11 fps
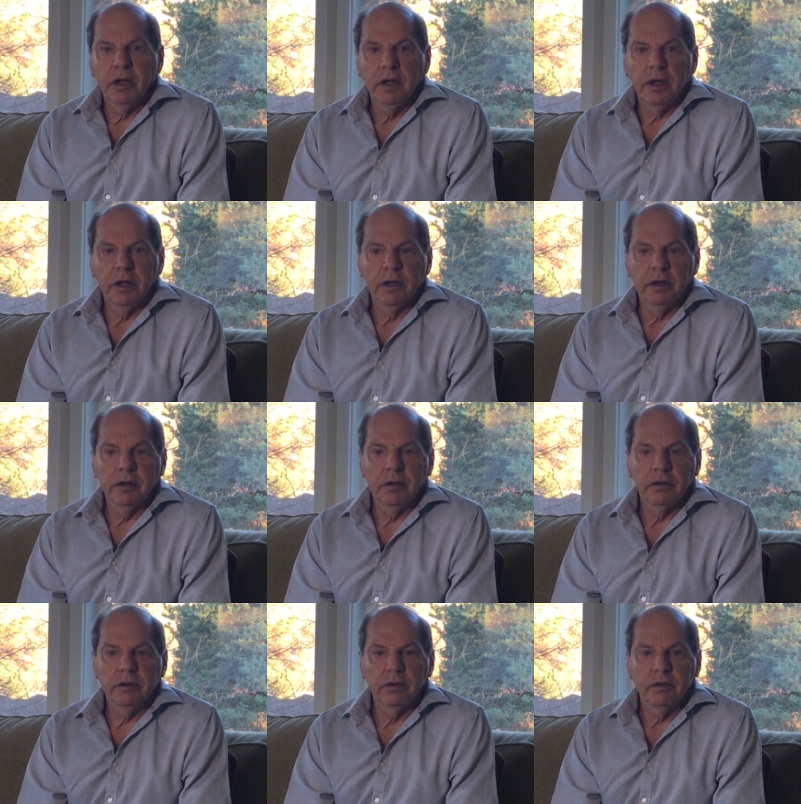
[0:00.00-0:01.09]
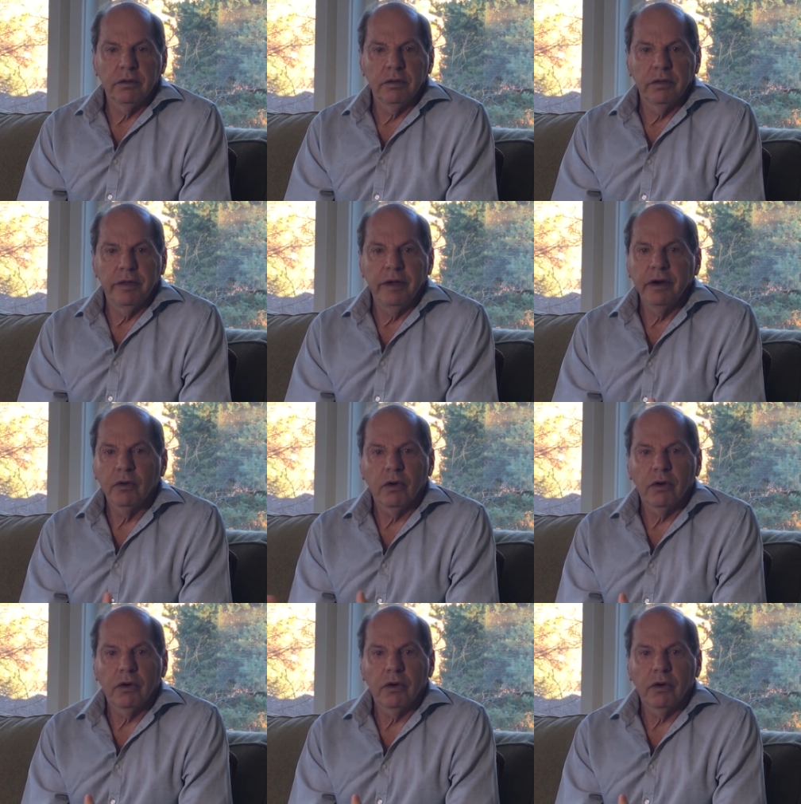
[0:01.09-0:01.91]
and they're